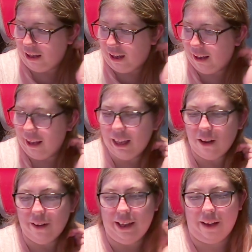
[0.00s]
unlike
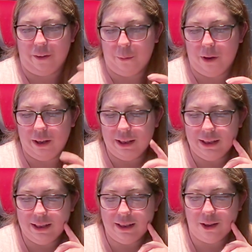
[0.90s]
all the other
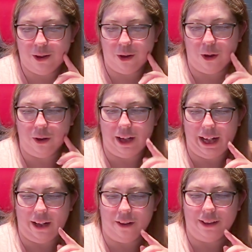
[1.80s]
ones, her
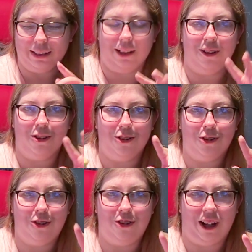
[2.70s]
hair is like
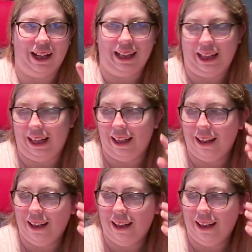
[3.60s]
shiny.